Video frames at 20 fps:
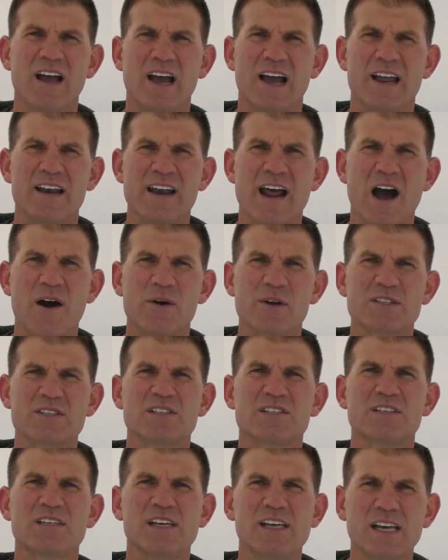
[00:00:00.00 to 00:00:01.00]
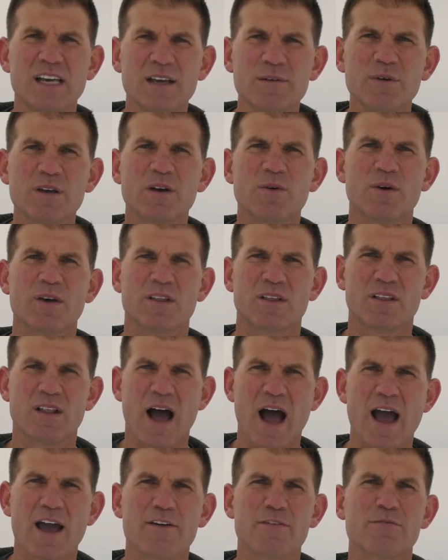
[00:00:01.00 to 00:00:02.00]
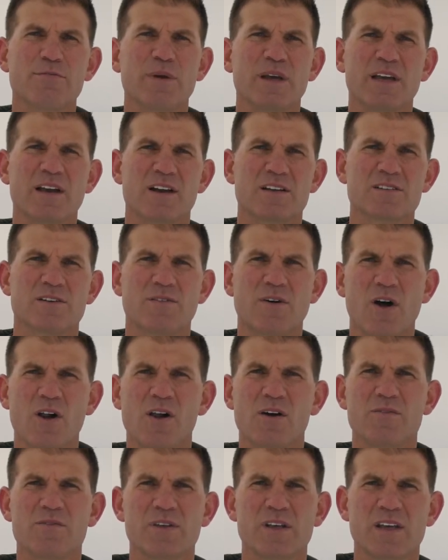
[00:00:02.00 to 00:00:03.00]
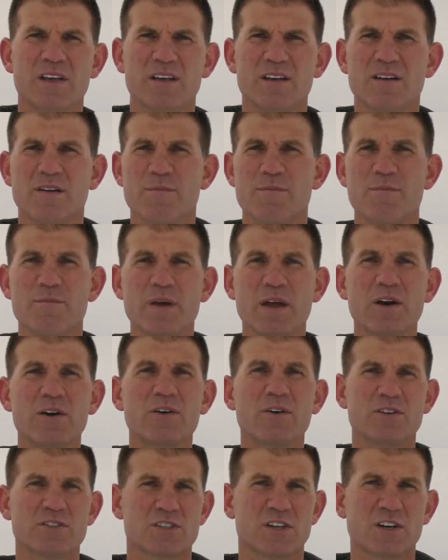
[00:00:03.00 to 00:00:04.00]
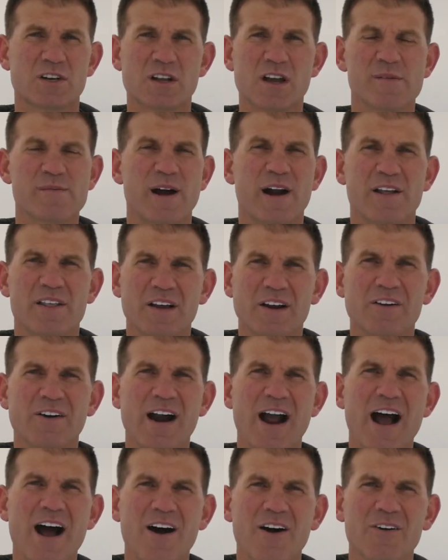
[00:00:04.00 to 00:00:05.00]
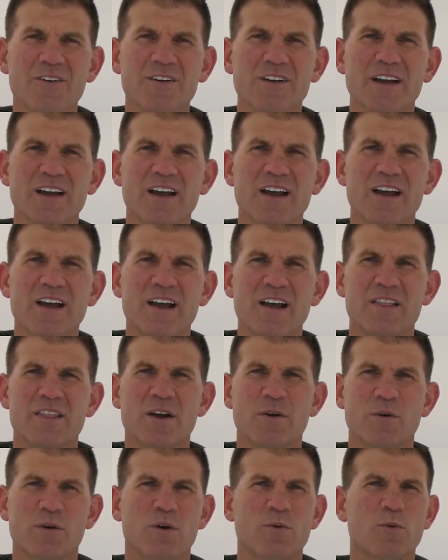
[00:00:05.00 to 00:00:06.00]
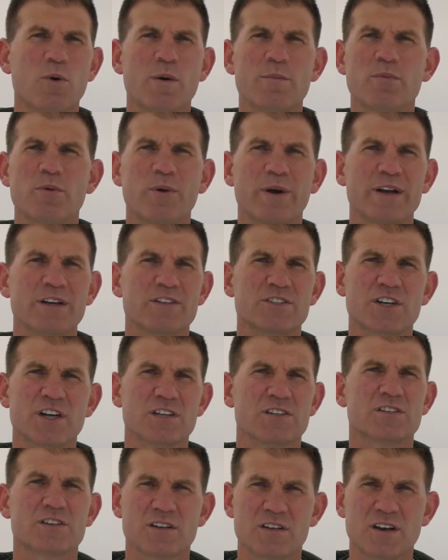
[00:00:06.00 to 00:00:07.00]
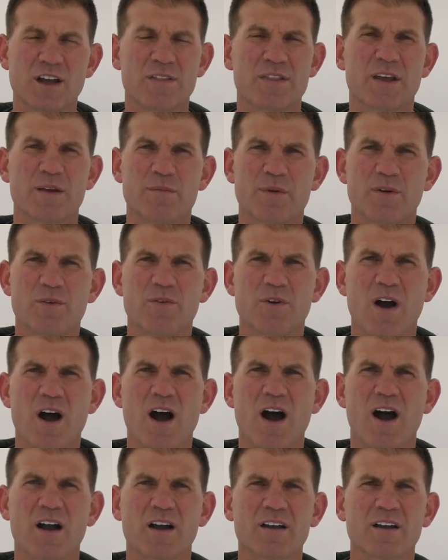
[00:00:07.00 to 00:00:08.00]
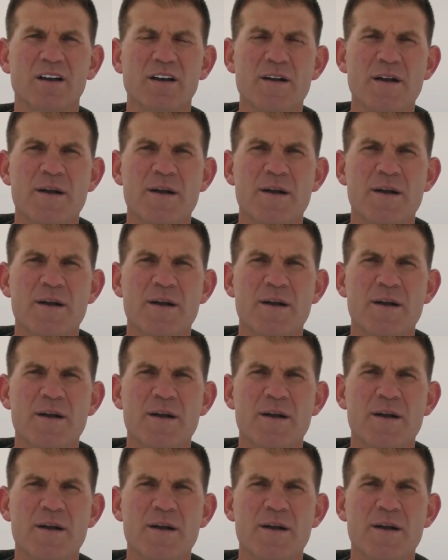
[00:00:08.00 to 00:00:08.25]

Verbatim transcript: and now it's teeming with life because of all of the minerals that had come out of the ground that were at one point just nothing but rock.